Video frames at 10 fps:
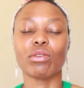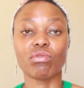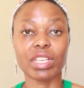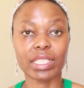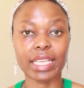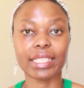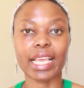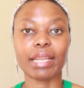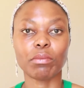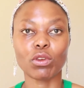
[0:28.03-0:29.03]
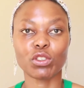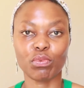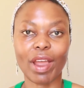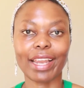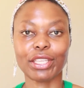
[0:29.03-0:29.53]
recent and
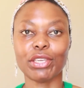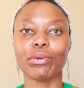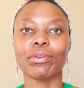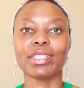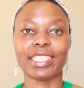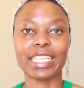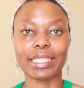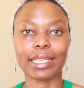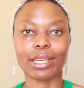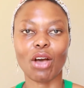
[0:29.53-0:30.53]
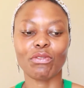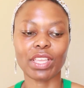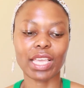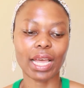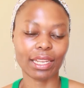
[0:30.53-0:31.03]
most brand new season of
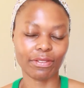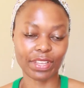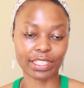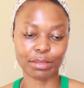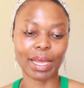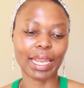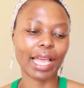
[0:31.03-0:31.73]
Iyanla Fix My